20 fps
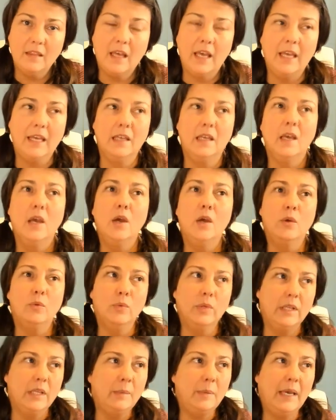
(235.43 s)
Like
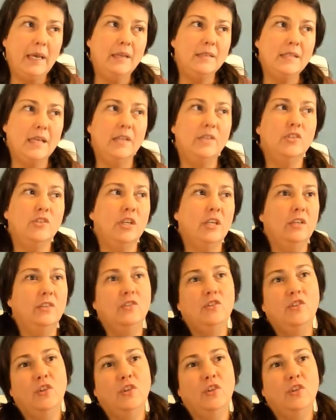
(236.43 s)
really pay attention